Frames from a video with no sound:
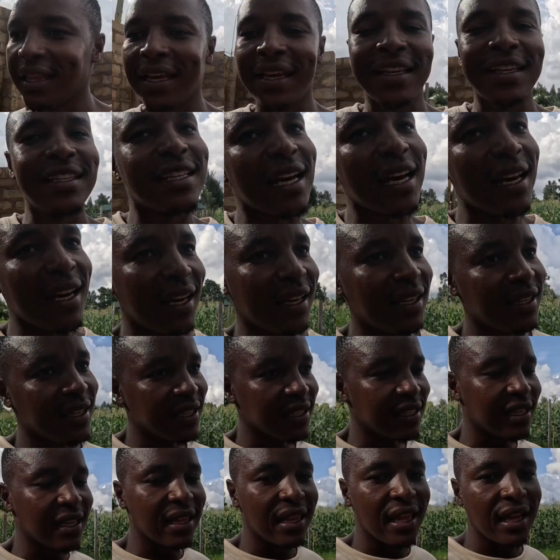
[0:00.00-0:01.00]
the
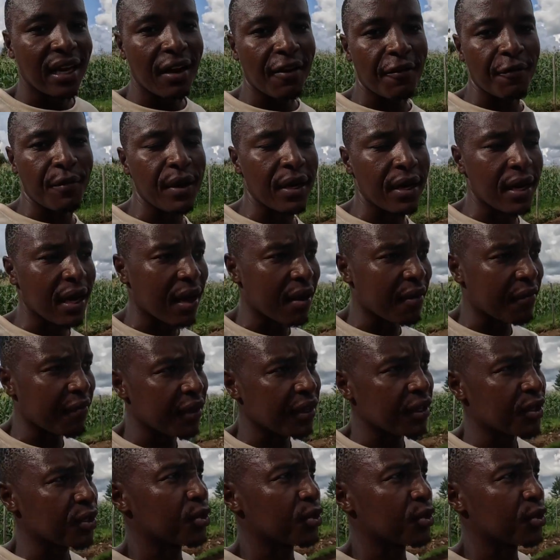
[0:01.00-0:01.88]
challenges that I've been having.